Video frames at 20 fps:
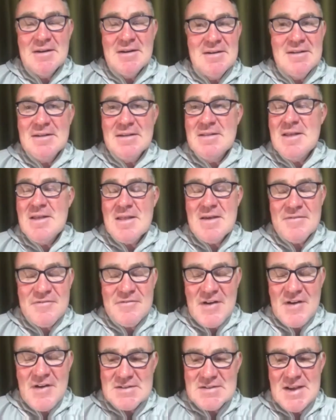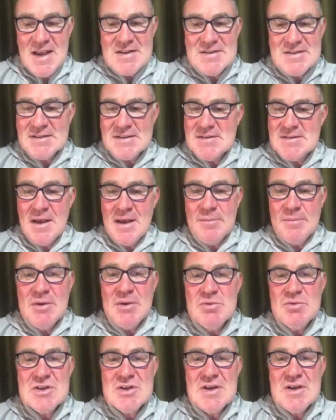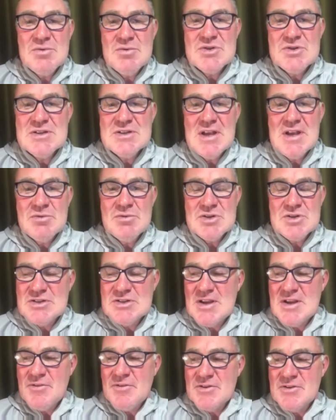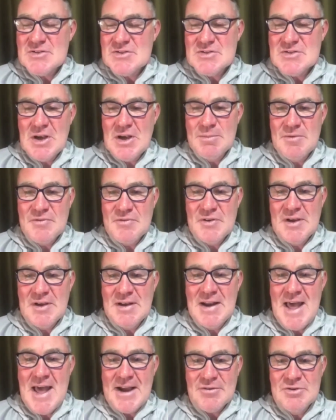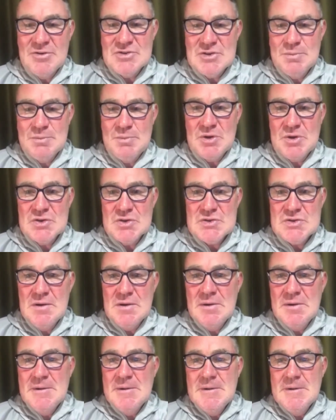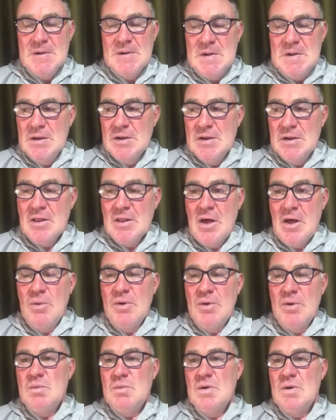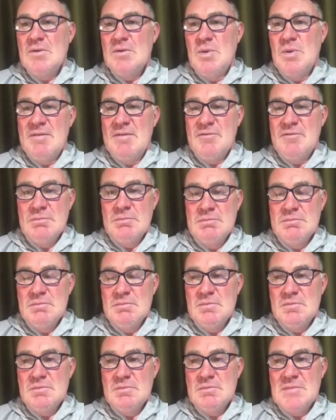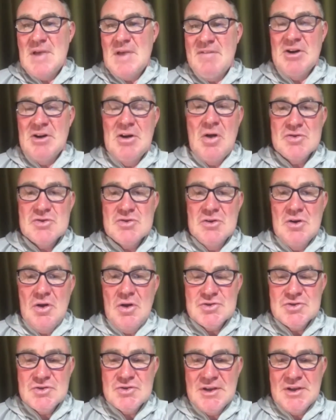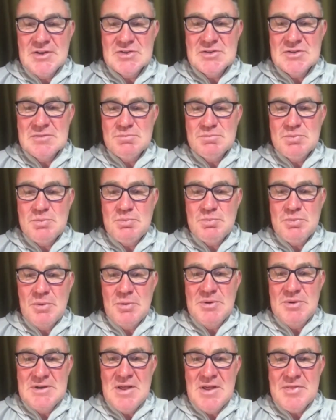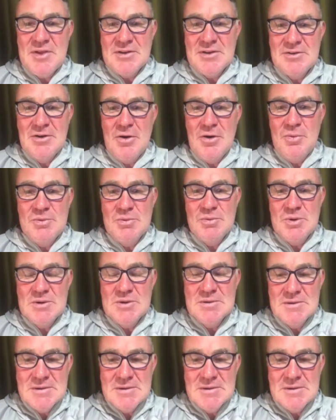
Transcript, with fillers: another fantastic time, and it was a different type of feeling at Accrington, because, you know, I went from having lots and lots of things to probably nothing. You know, we were